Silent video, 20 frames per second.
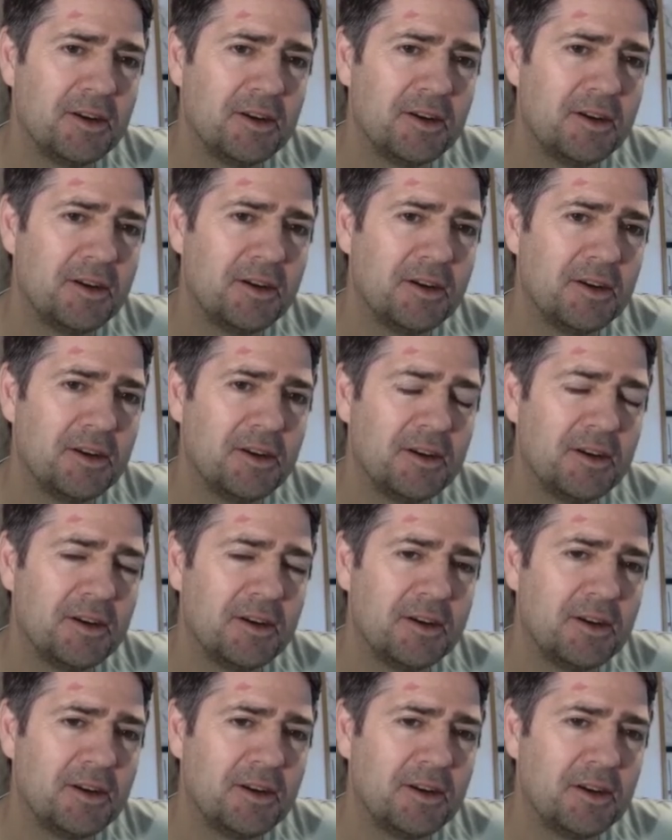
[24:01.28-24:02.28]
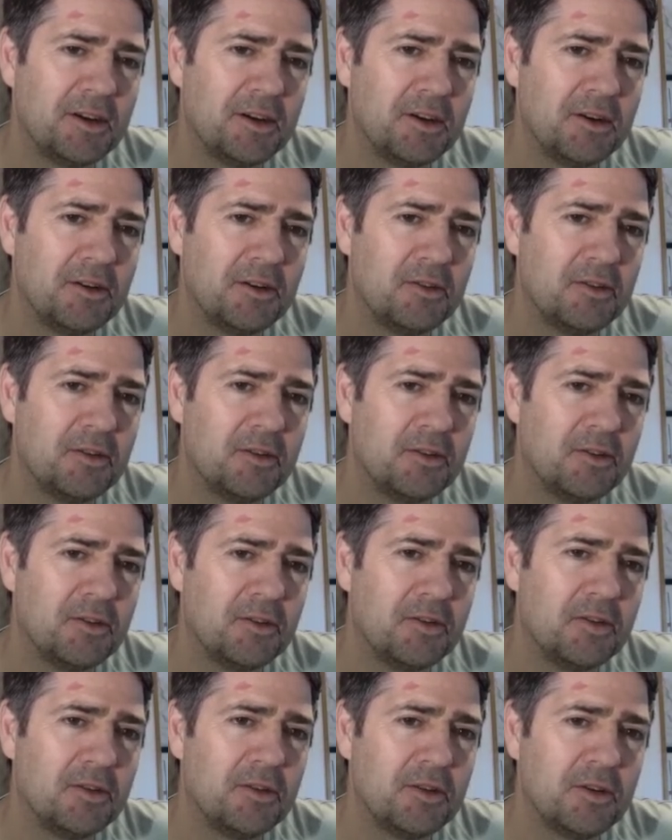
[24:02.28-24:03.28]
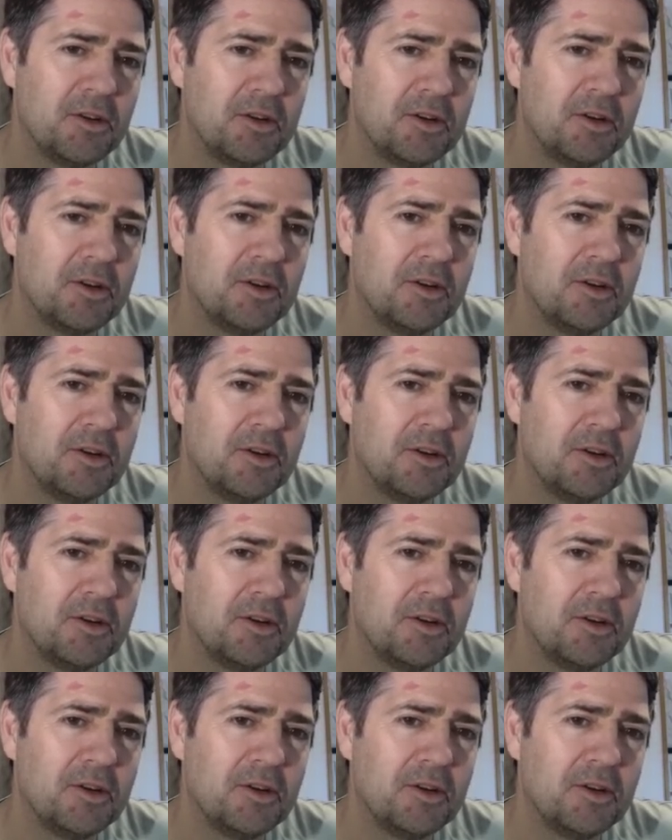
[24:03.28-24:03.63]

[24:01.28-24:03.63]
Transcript: (not speaking)